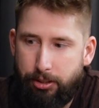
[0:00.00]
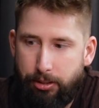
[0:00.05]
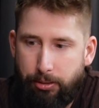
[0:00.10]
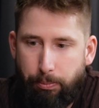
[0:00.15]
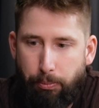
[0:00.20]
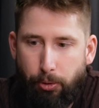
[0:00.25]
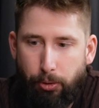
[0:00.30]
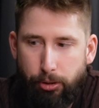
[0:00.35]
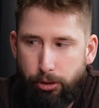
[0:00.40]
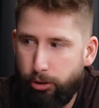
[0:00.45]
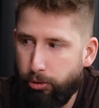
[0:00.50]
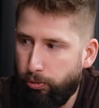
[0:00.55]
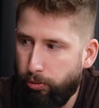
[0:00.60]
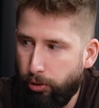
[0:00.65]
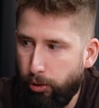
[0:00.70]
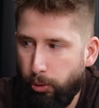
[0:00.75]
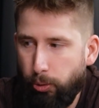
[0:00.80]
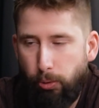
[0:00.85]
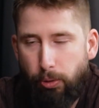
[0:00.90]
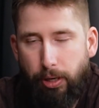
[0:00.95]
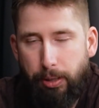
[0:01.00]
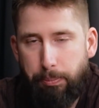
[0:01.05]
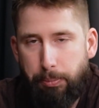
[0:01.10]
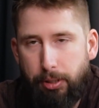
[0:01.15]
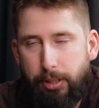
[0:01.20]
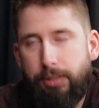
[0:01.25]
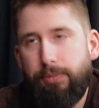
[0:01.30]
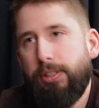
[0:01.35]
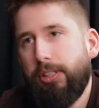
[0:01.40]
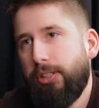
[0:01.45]
the more true I
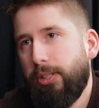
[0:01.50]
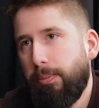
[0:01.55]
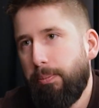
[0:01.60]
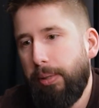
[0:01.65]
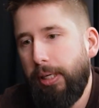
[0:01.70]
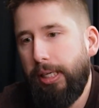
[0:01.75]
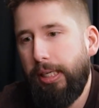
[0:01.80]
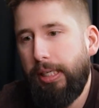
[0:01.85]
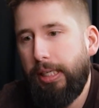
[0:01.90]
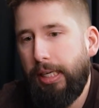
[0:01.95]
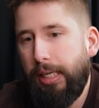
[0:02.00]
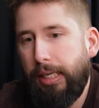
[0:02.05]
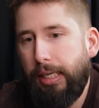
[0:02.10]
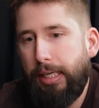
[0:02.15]
believe it to be.